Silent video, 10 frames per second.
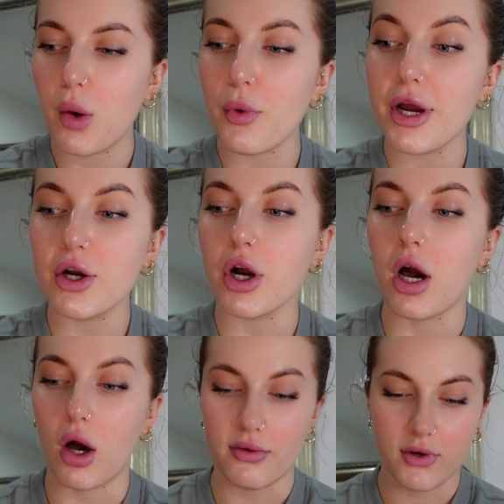Where I got
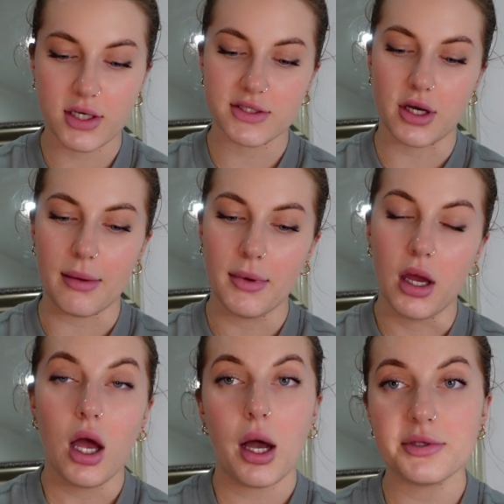cut off last time,
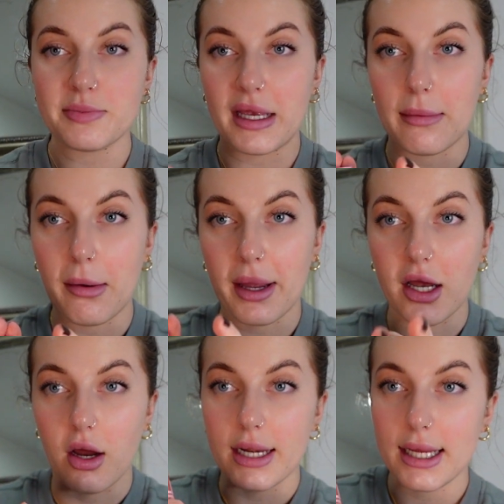I was speaking about my
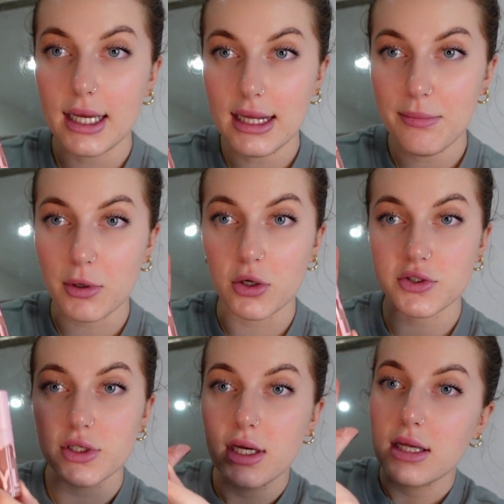Kylie lip
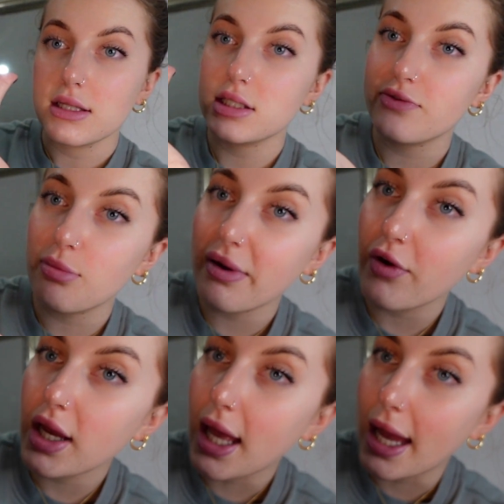gloss. This is from my
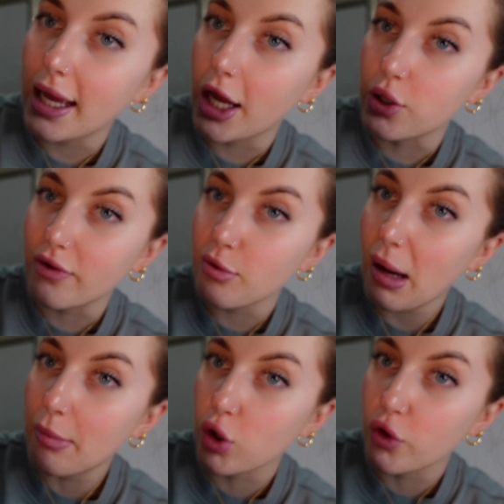friend Kate. I got it for
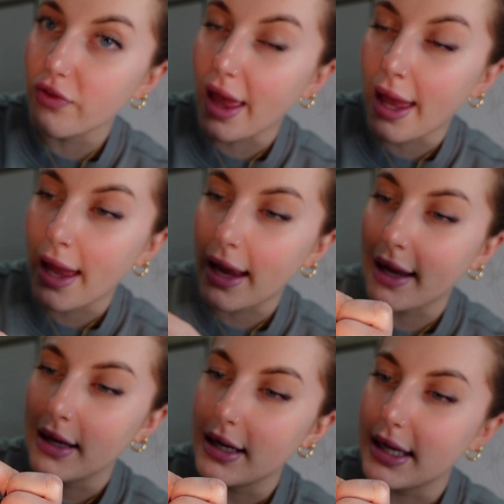my
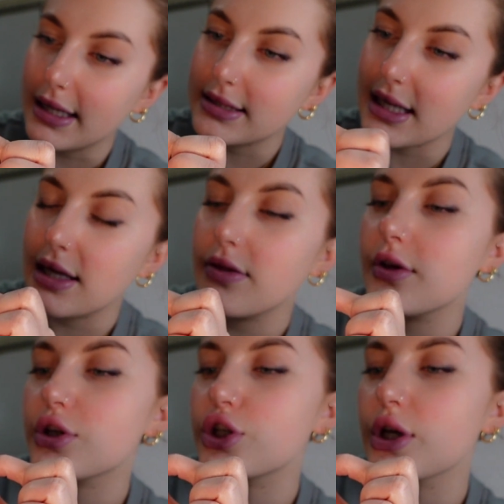birthday. It's in
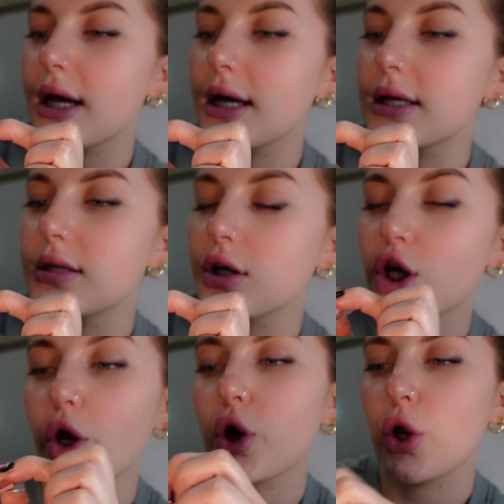the shade
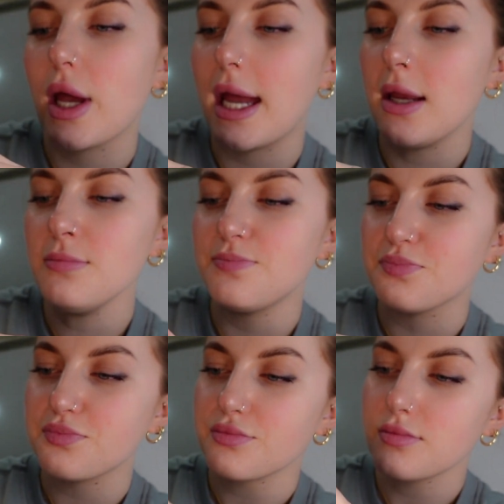Koko K.
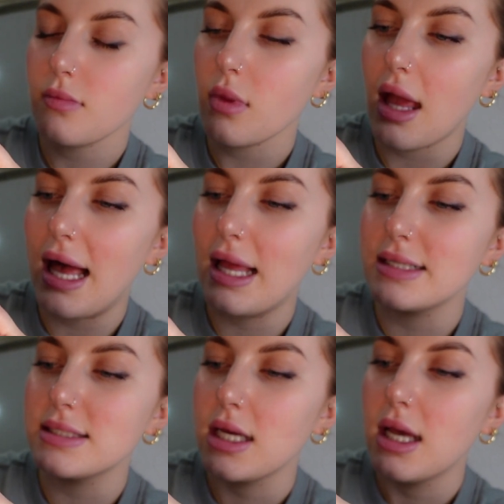
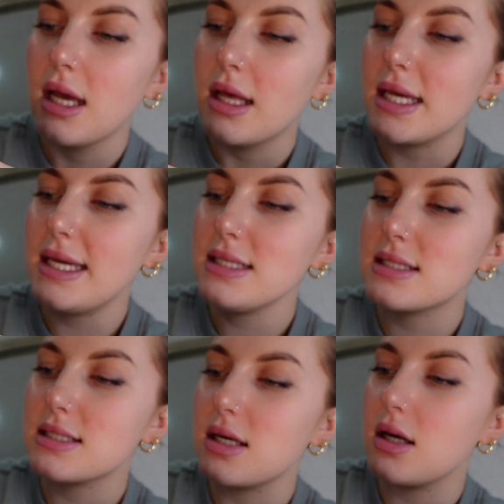And
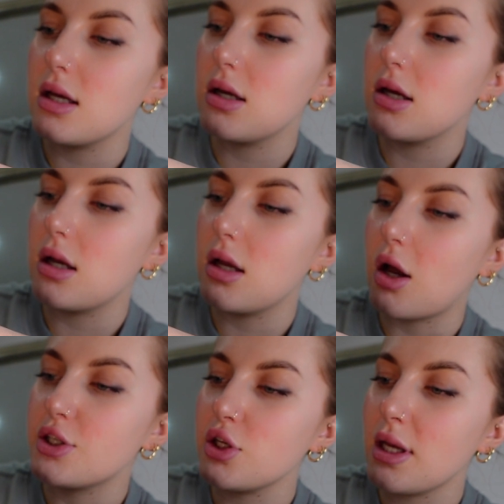it's
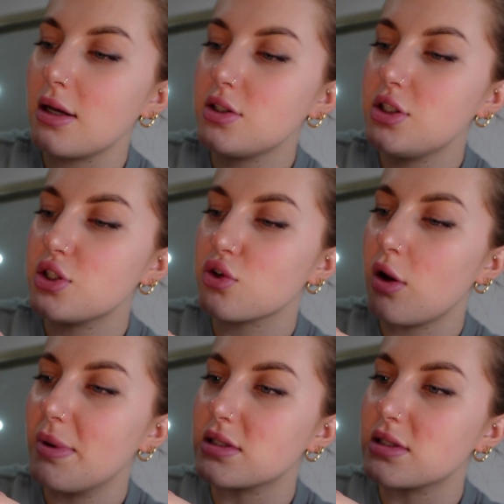I don't know how to describe it.